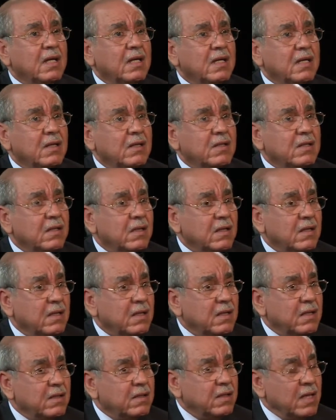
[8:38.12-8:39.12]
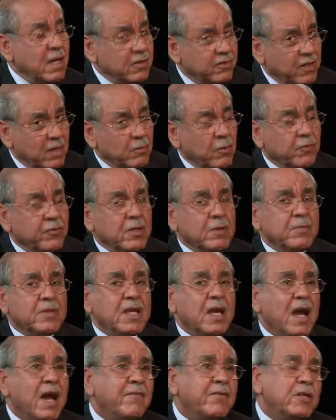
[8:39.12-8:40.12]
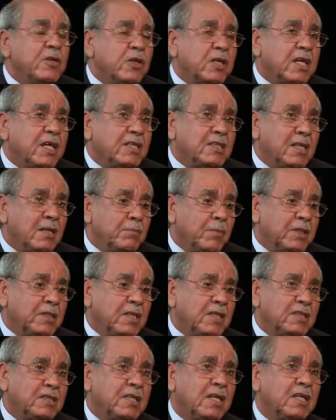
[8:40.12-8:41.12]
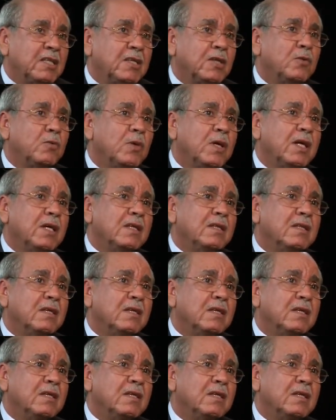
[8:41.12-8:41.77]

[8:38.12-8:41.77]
they? Uh, they some of them they have education, but in a certain way.